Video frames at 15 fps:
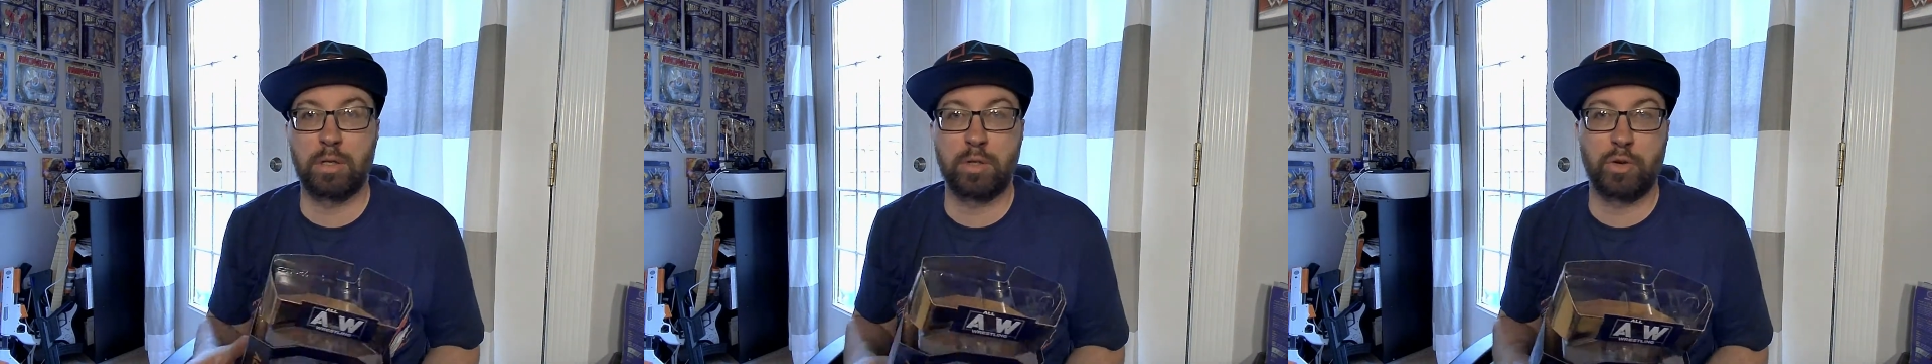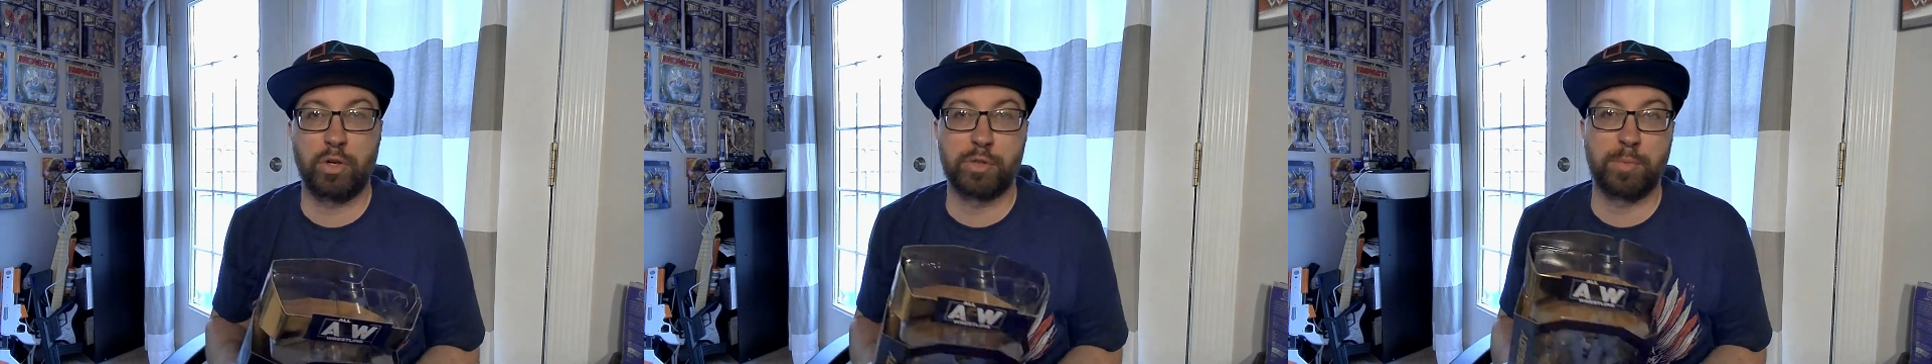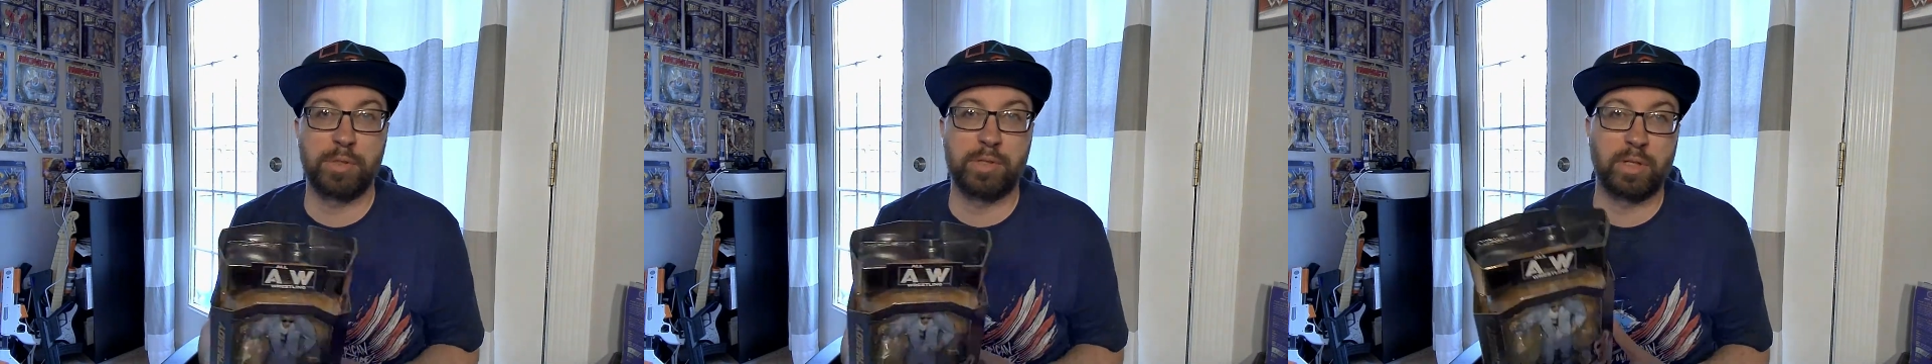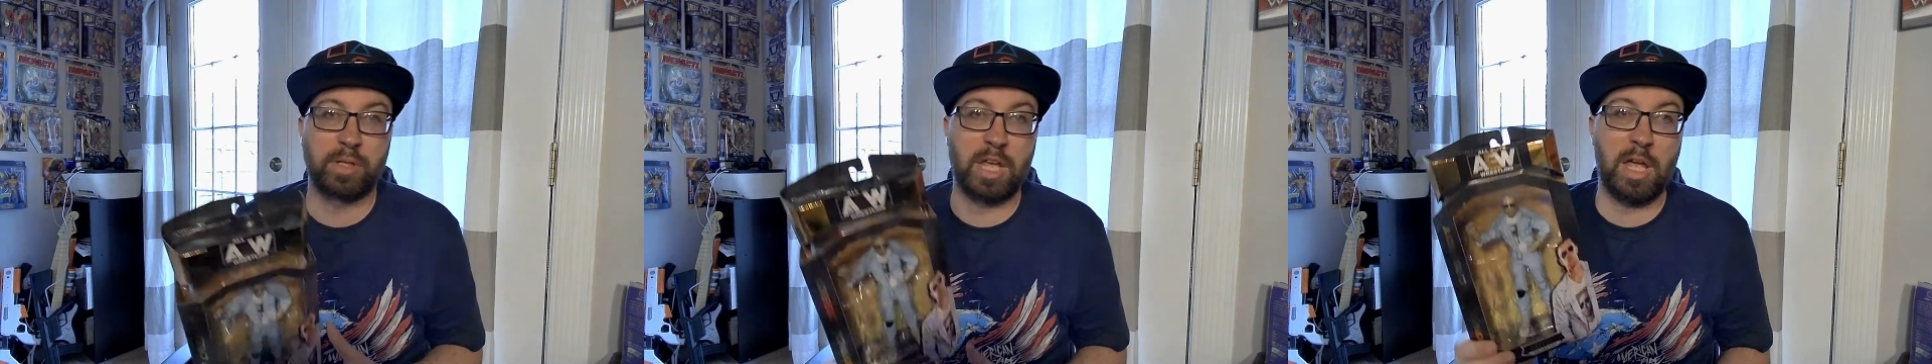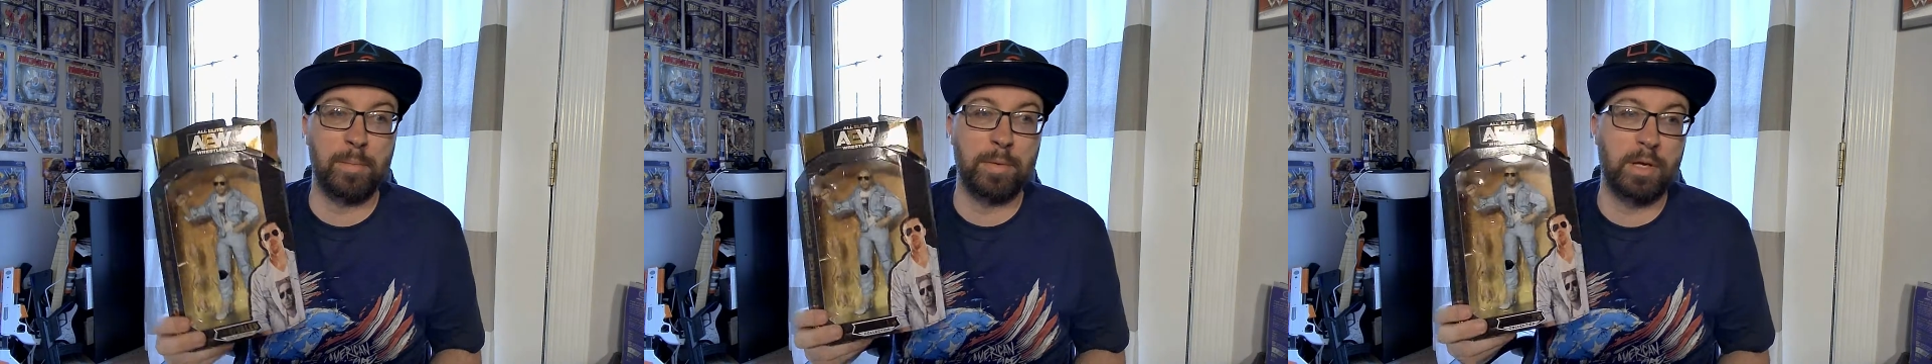Christmas, a
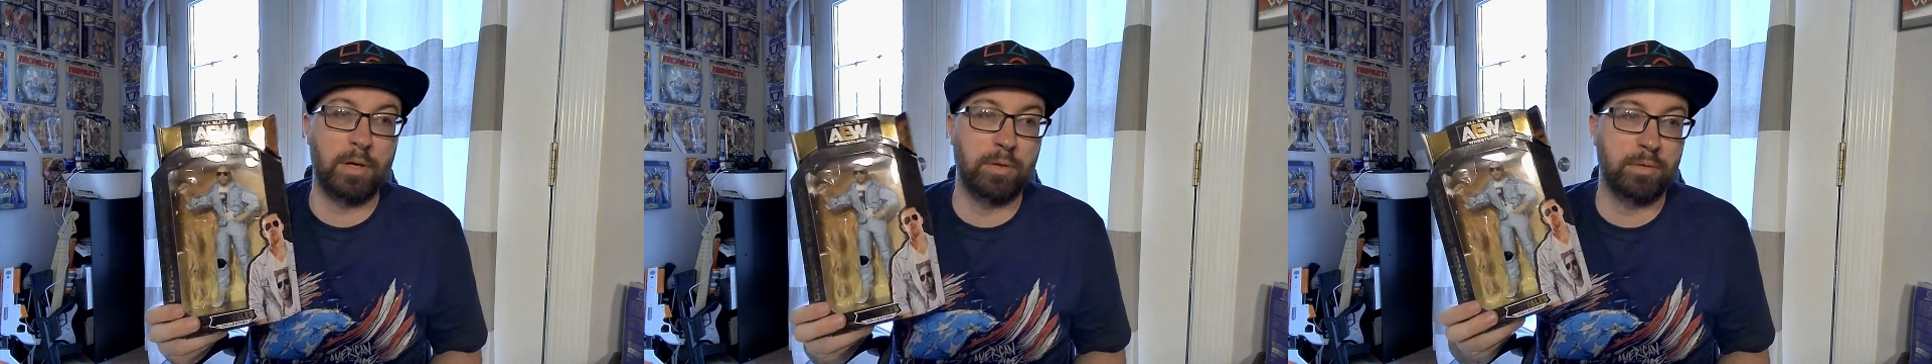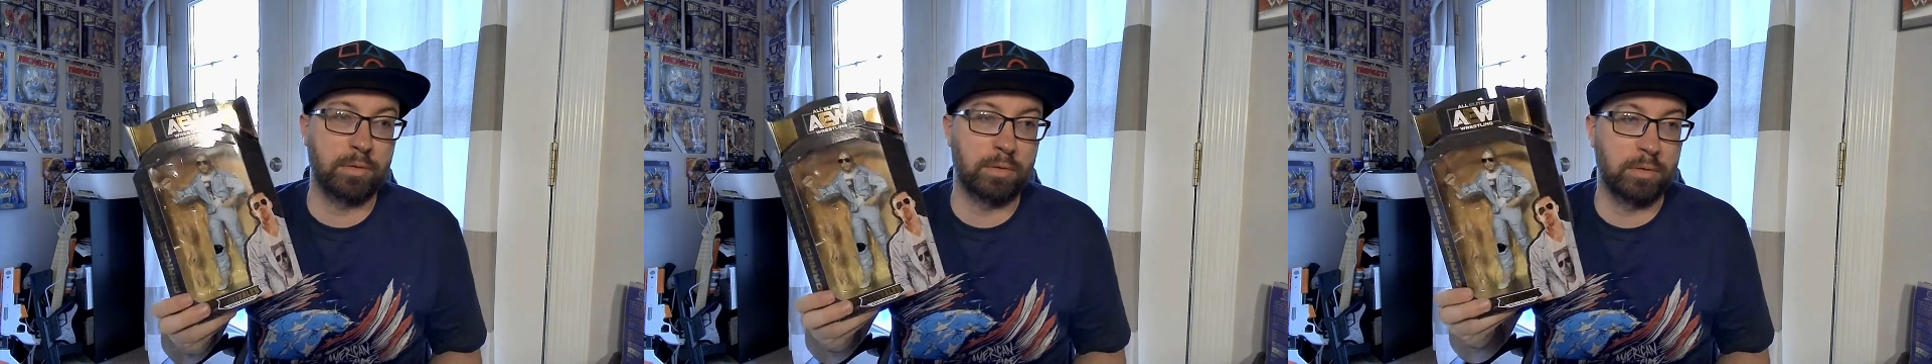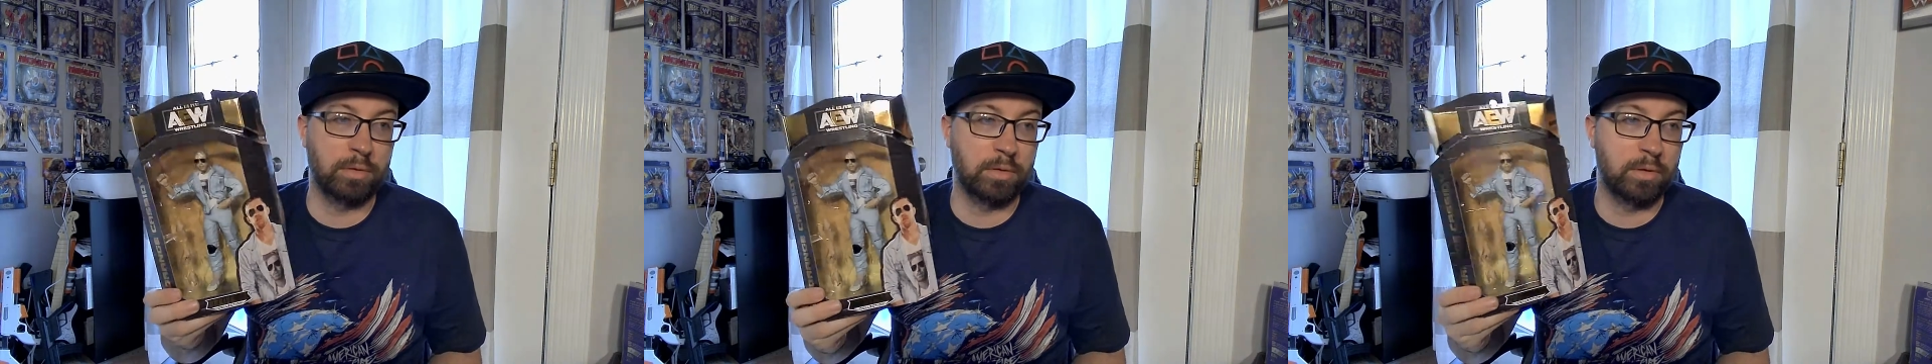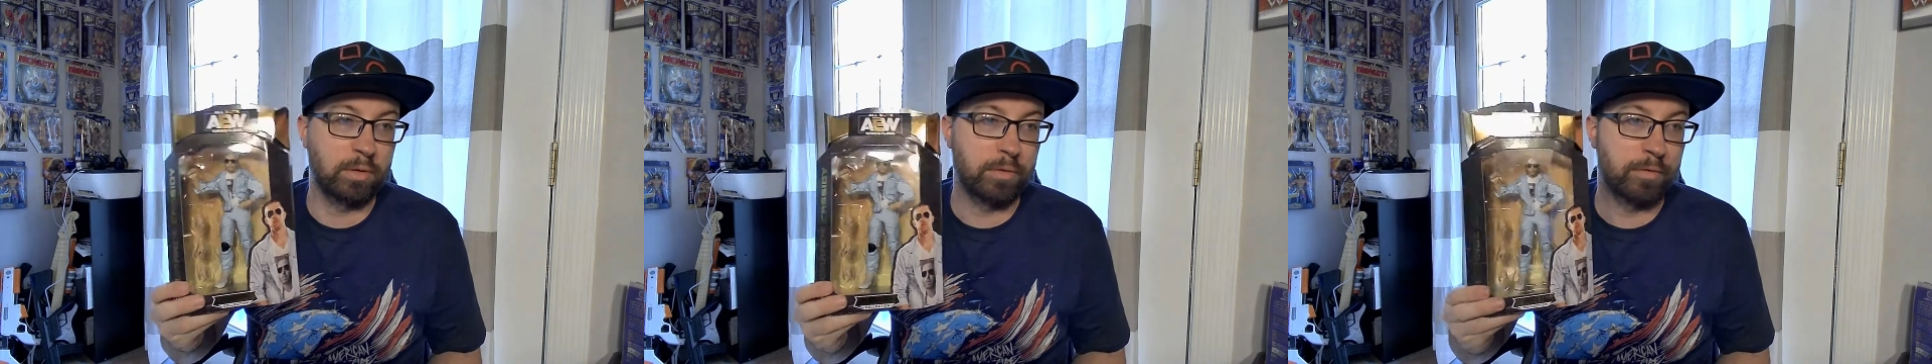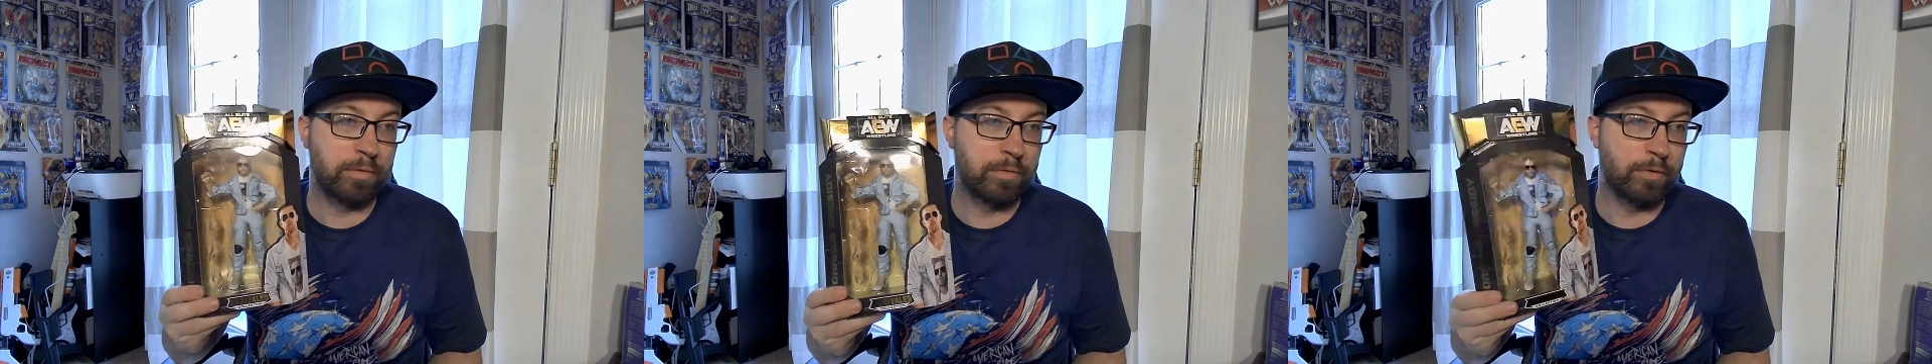cameo
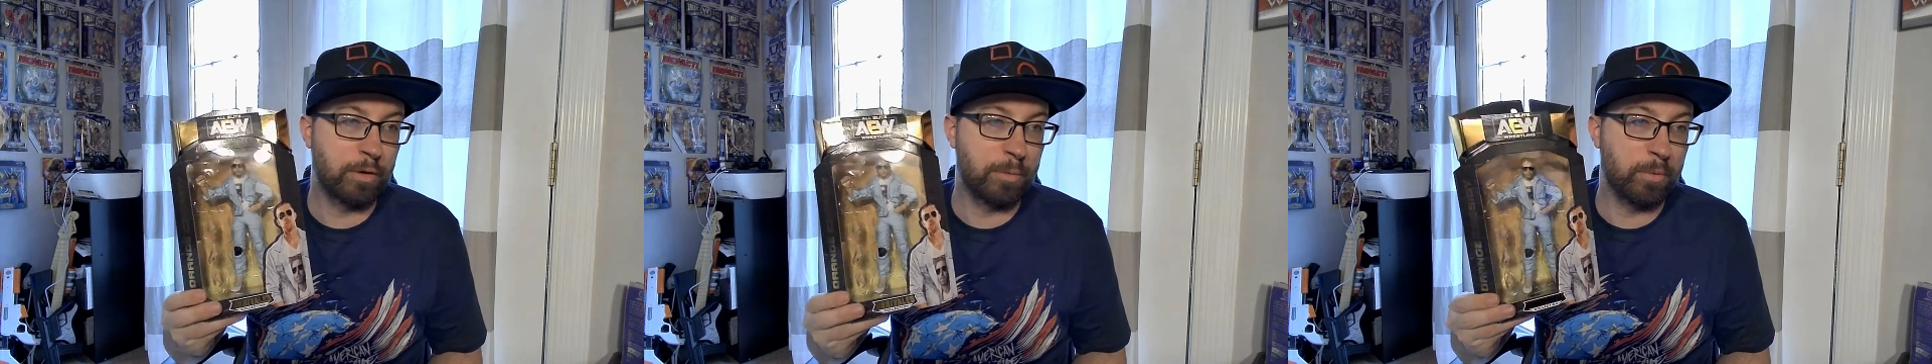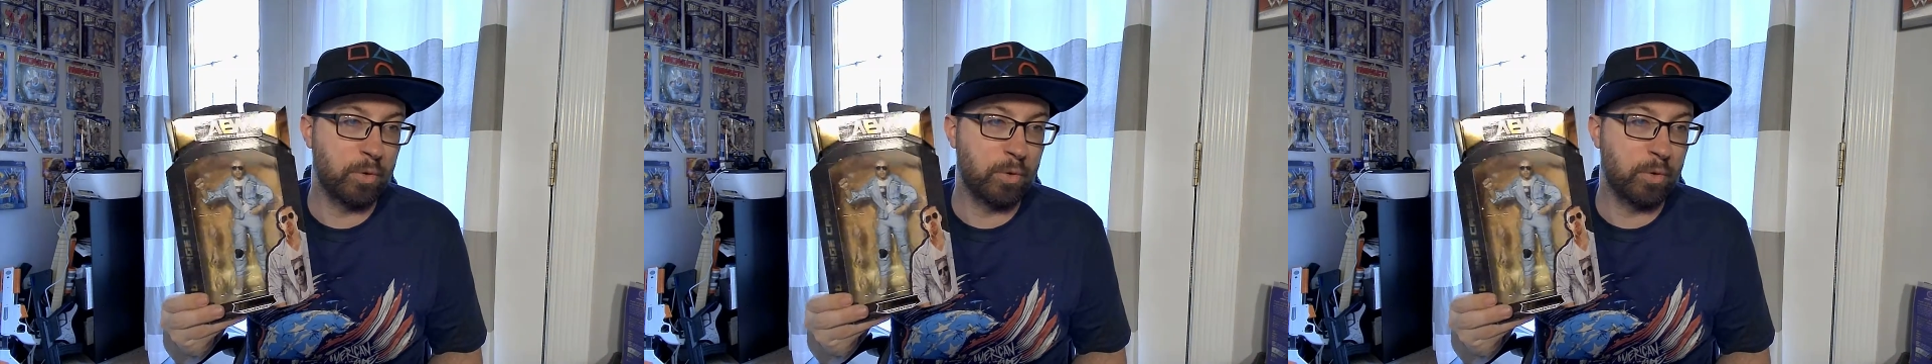from